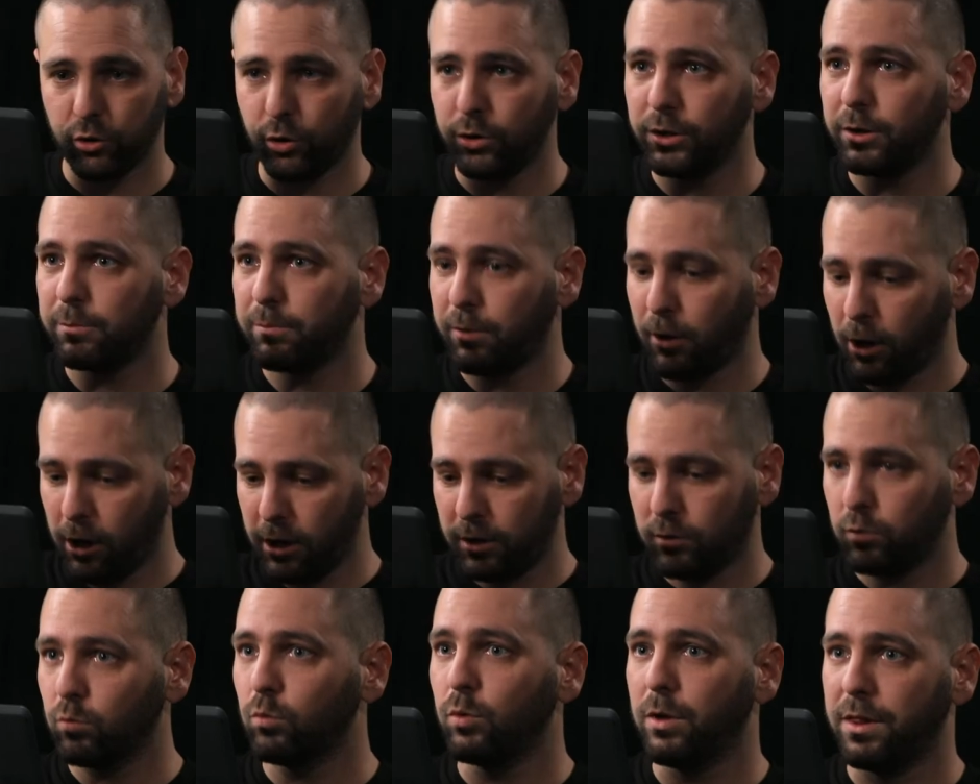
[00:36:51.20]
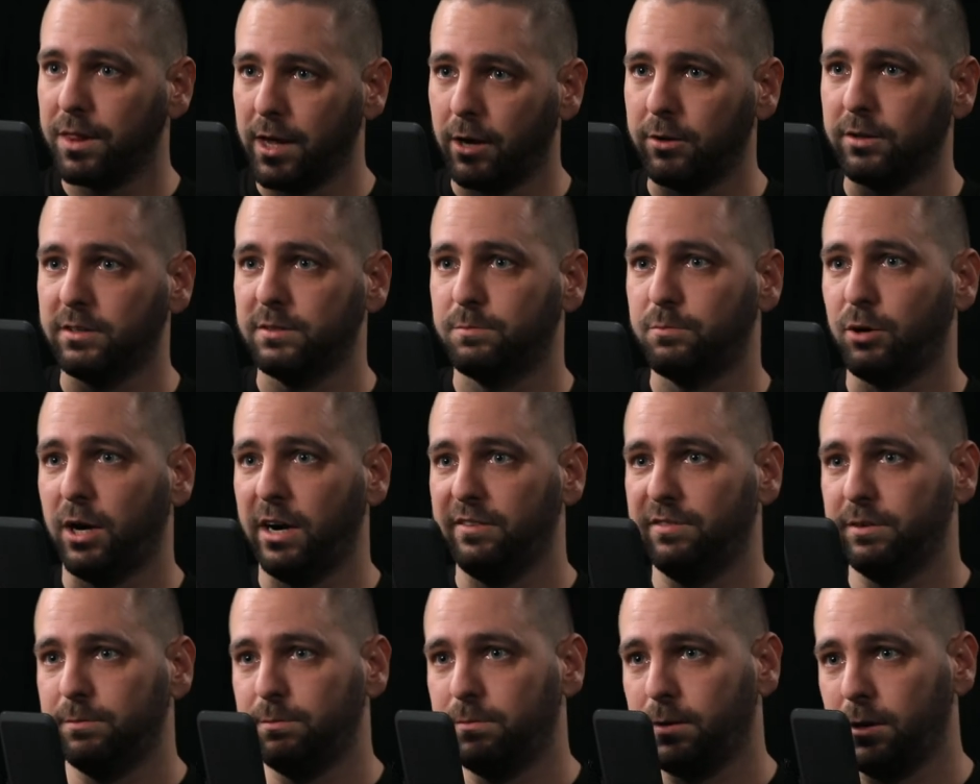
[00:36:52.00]
Torn apart without his
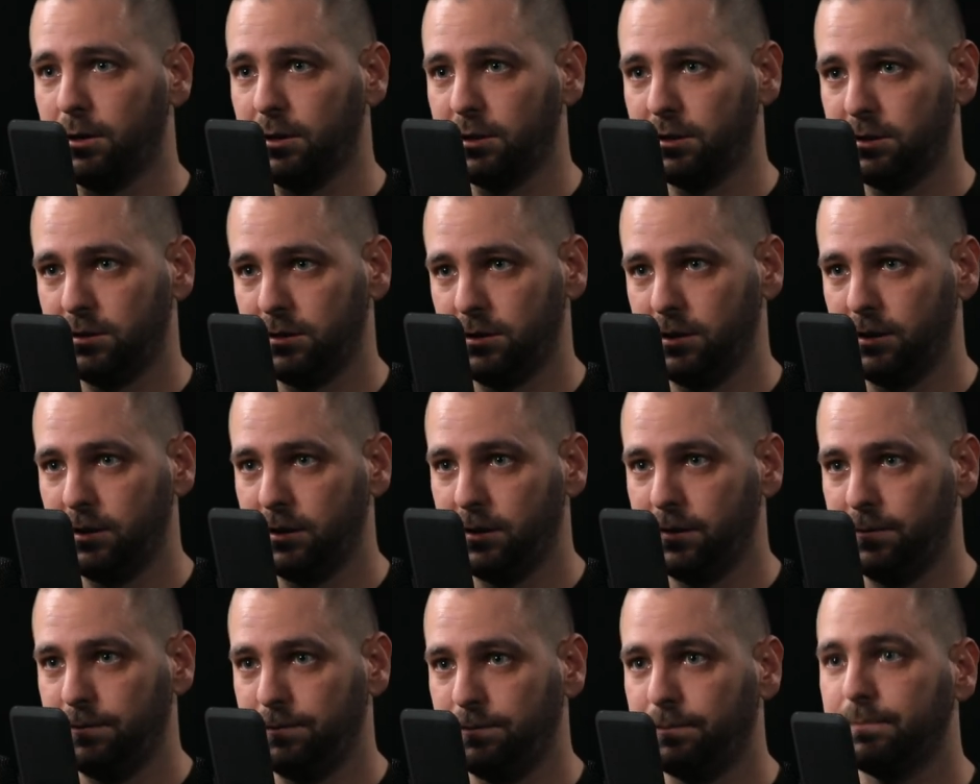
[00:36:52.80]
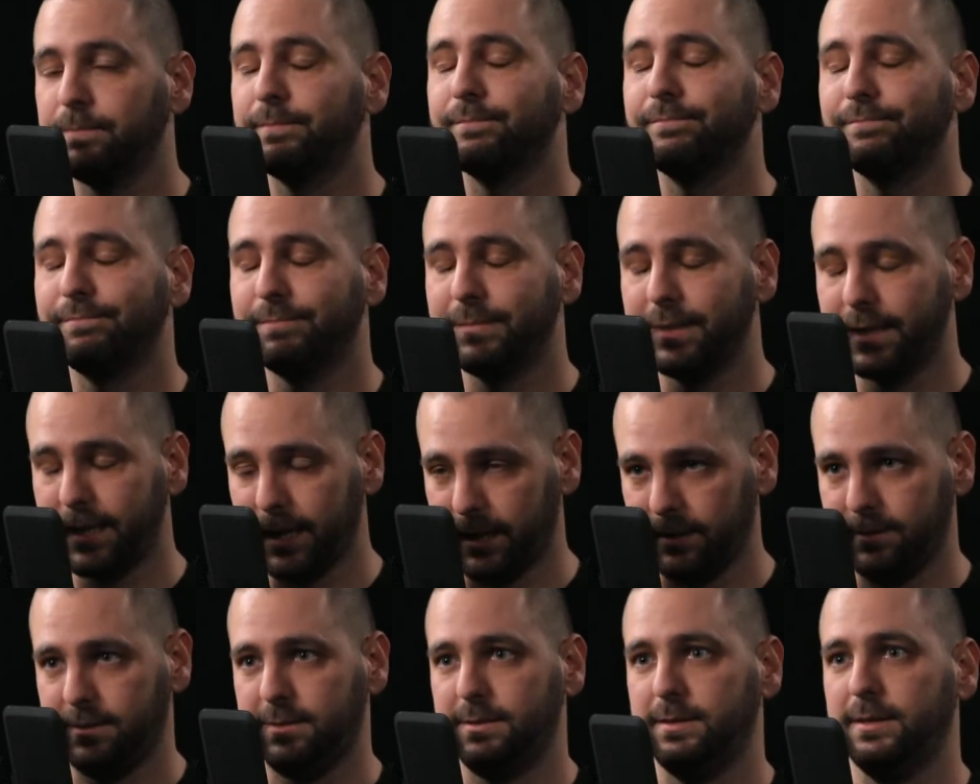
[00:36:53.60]
private parts. Oh.
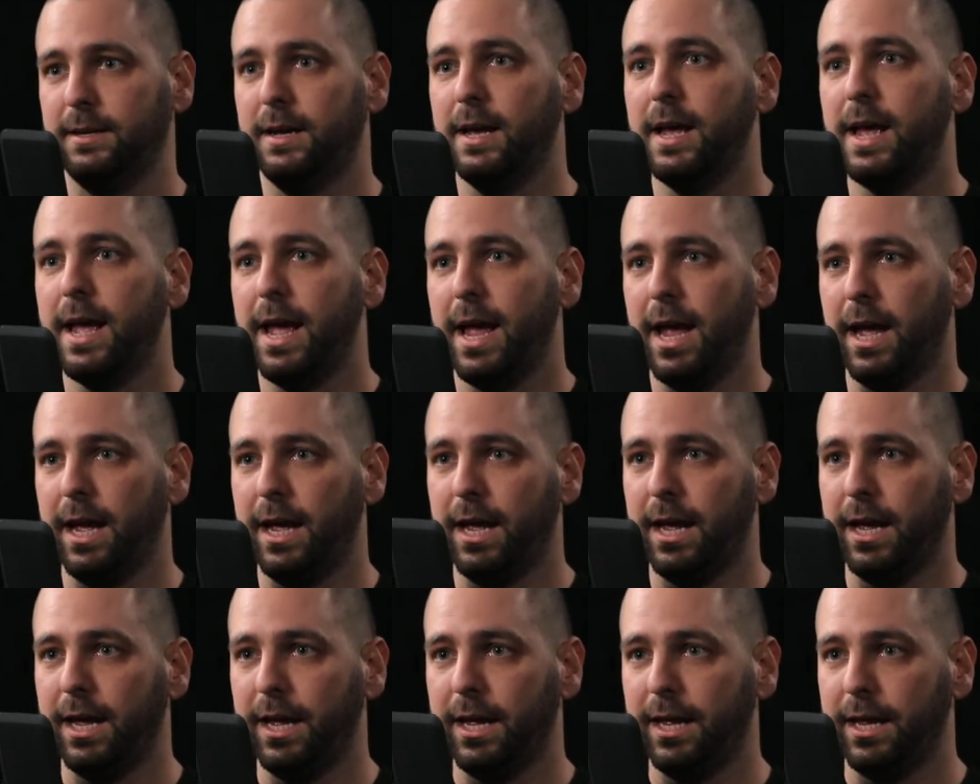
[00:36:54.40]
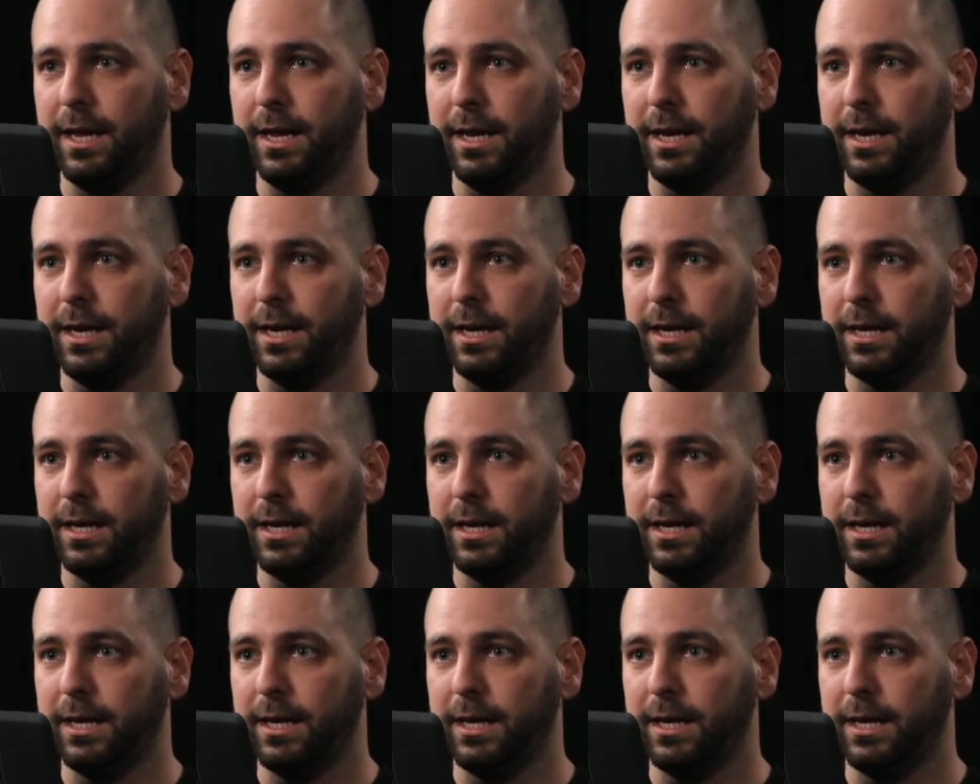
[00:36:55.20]
Yes. And,